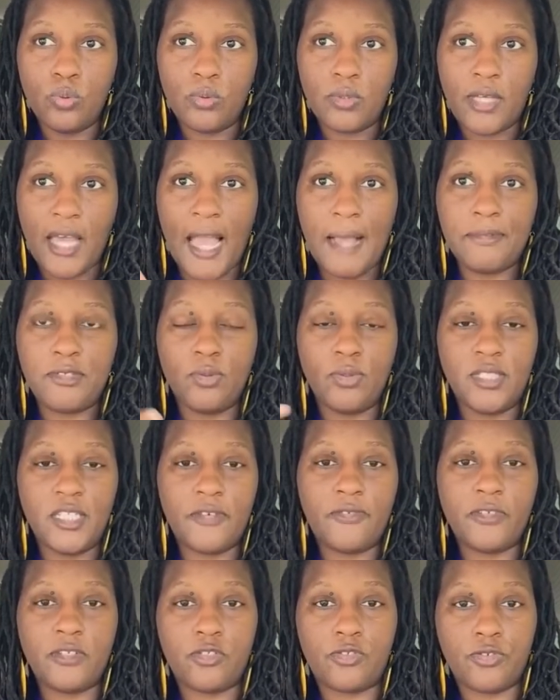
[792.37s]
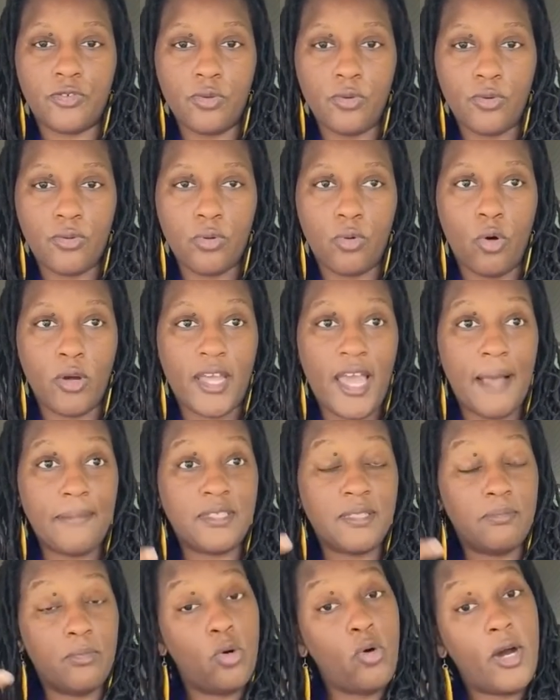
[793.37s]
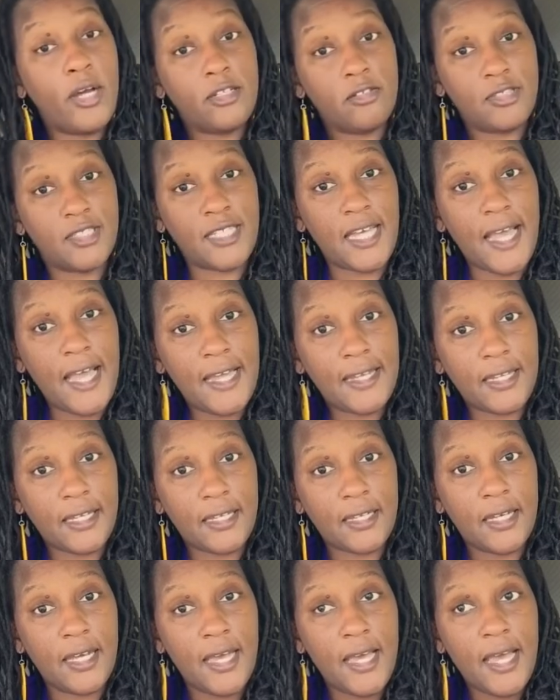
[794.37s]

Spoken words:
came to a different truth, or came to more understanding,